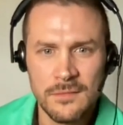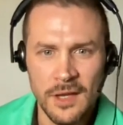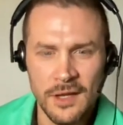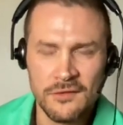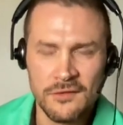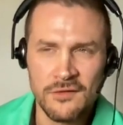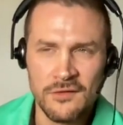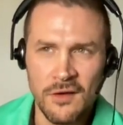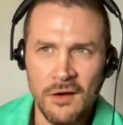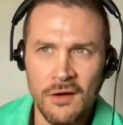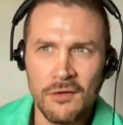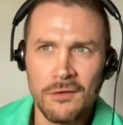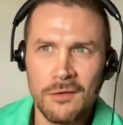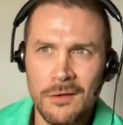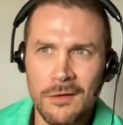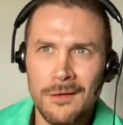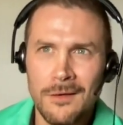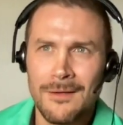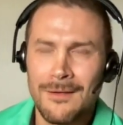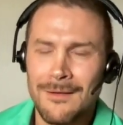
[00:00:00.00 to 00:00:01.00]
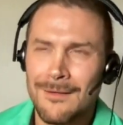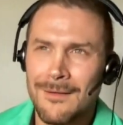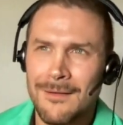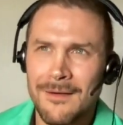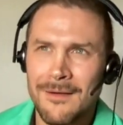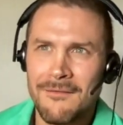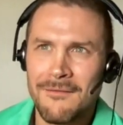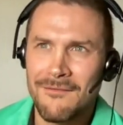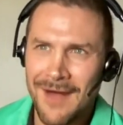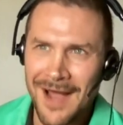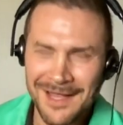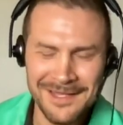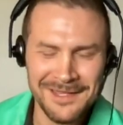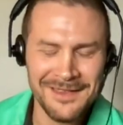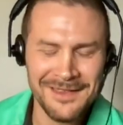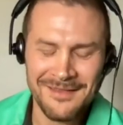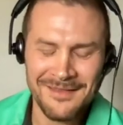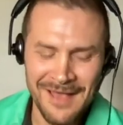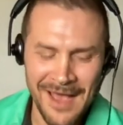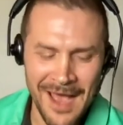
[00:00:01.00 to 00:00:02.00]
And so finding
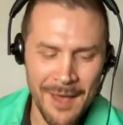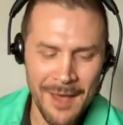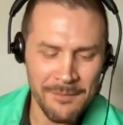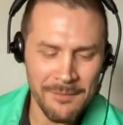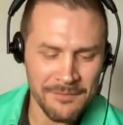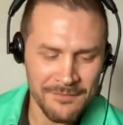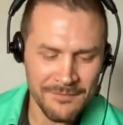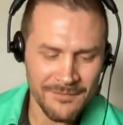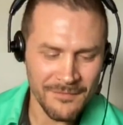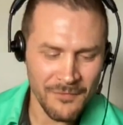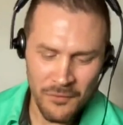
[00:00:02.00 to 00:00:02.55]
the time,